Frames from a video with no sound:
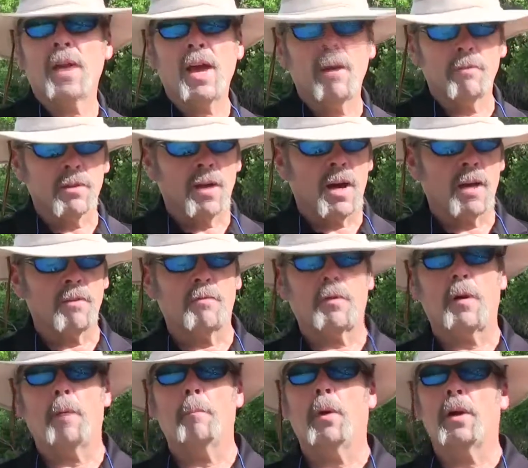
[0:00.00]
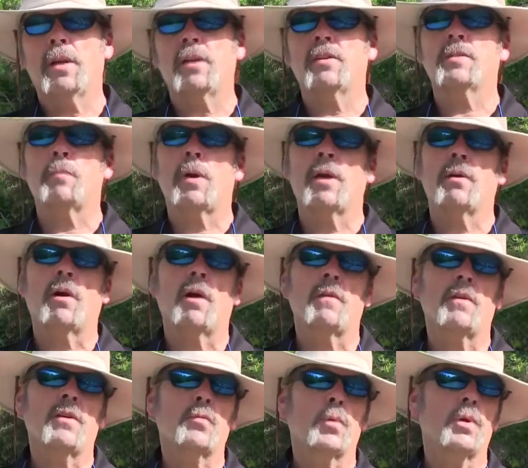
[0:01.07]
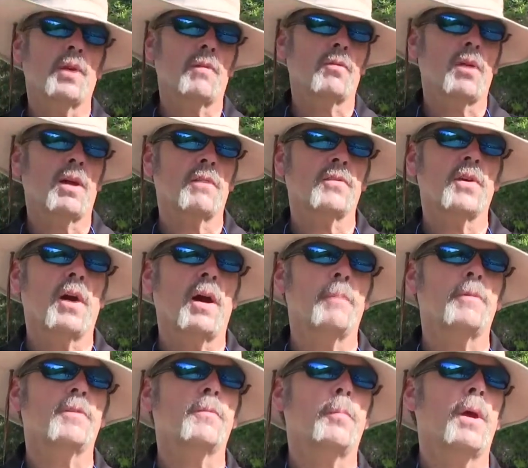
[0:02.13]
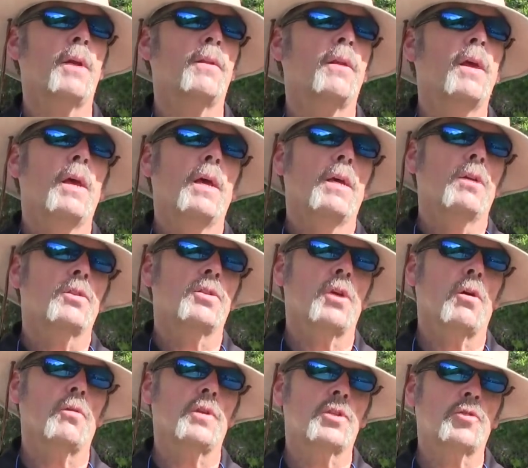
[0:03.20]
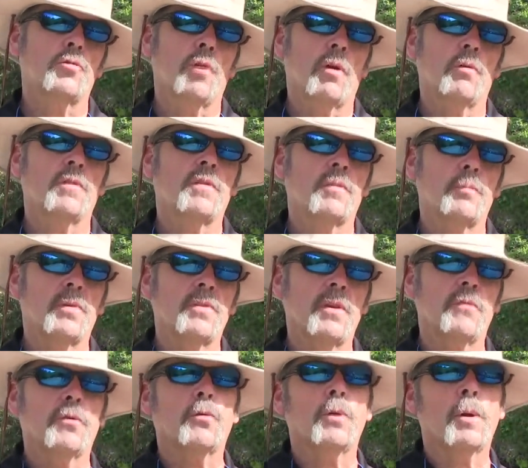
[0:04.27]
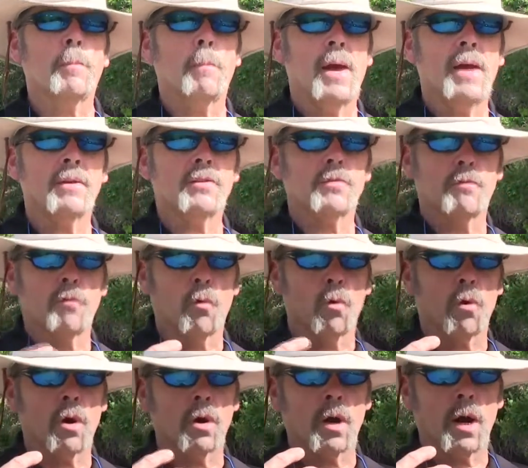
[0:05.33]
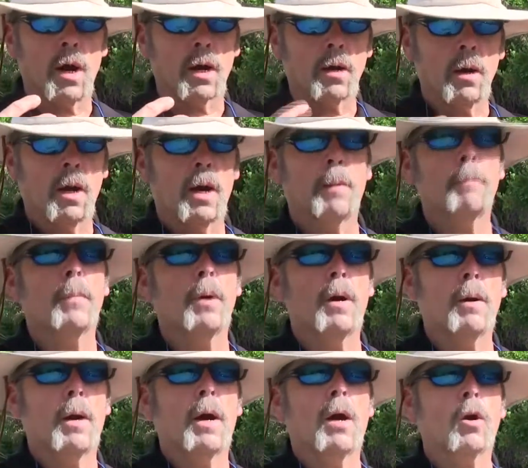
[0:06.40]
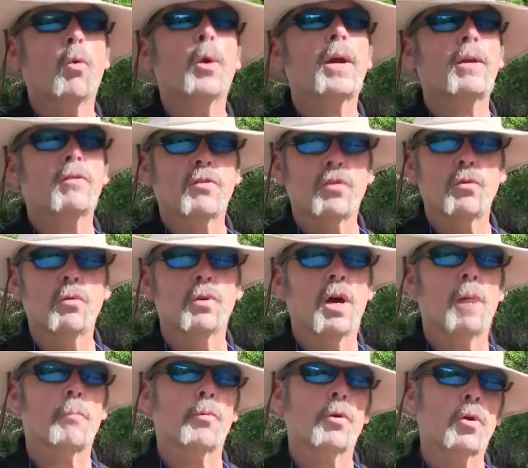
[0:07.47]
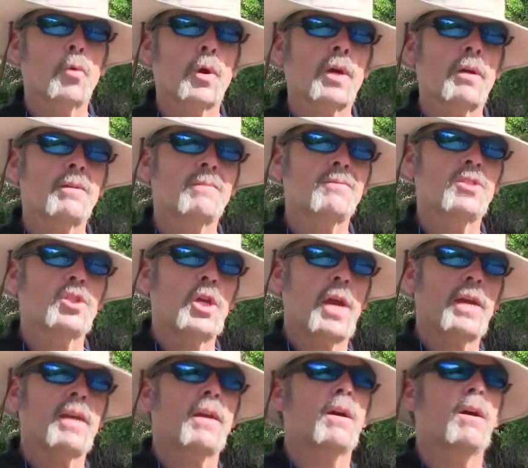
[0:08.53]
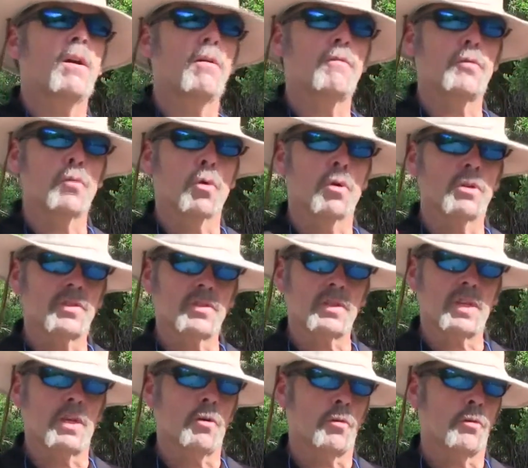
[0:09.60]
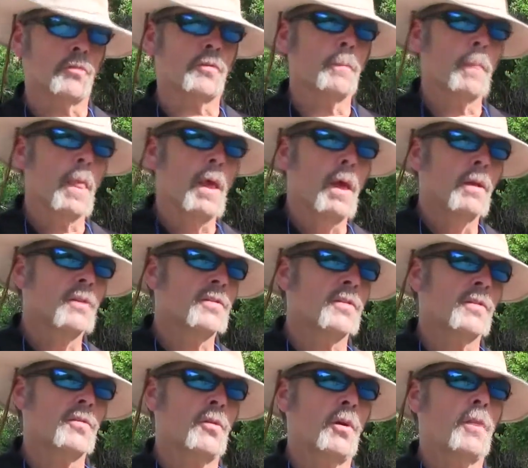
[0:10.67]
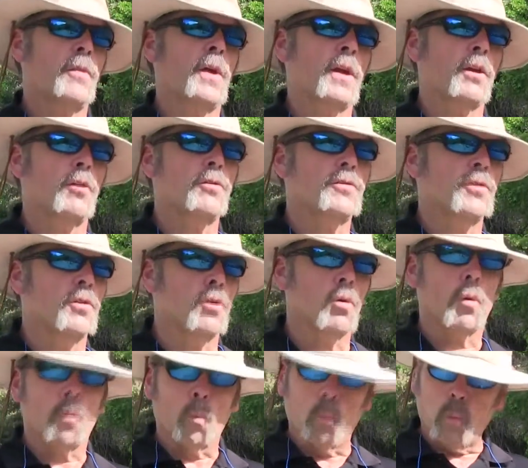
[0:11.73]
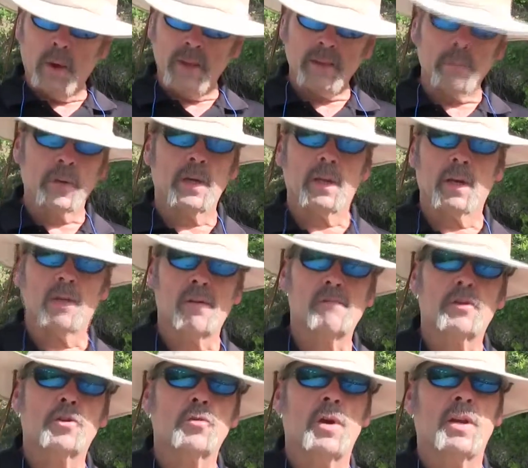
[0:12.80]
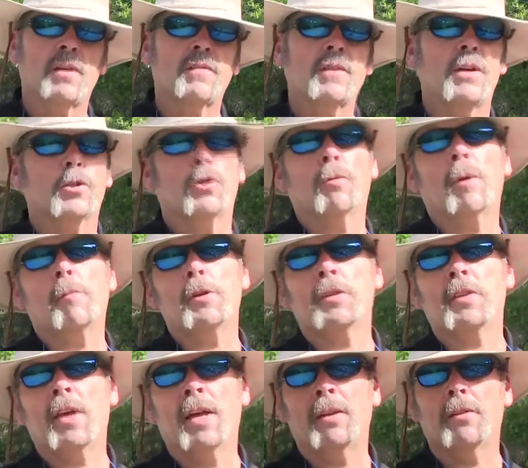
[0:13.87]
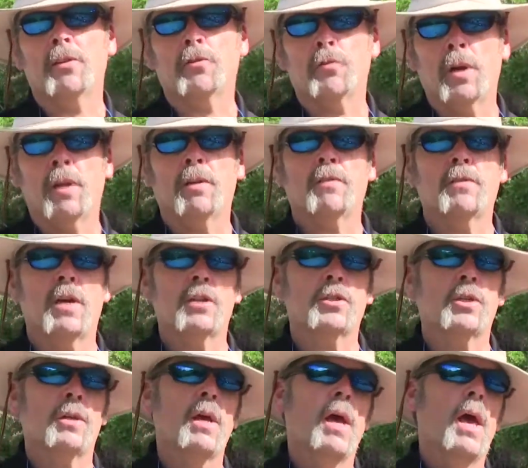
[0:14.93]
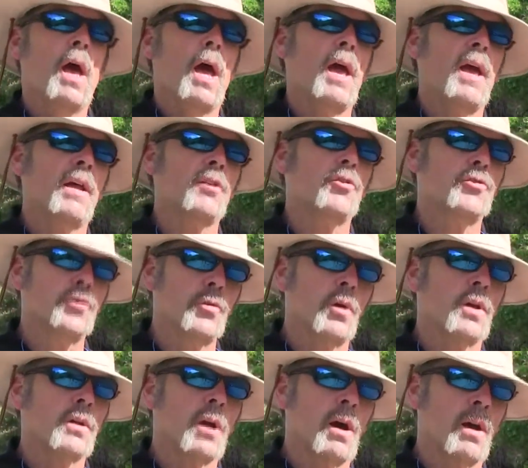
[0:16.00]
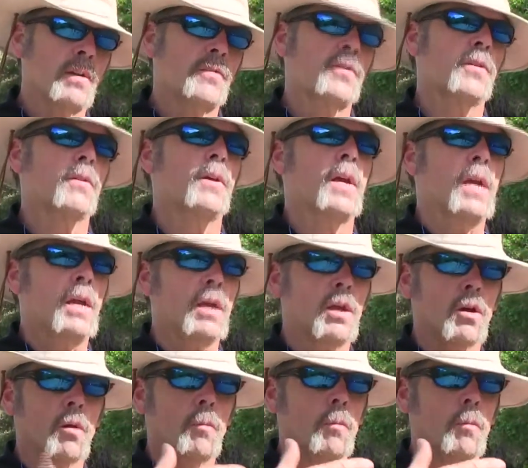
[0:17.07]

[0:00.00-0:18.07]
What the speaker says: have a lot of money to spend on this. We don't have a lot of time to spend. So this drill was specifically meant for a quick tune-up or a quick checking of your skills. This is the sort of thing you do at the beginning of every training session, or maybe at the end of the training session, and you do it constantly,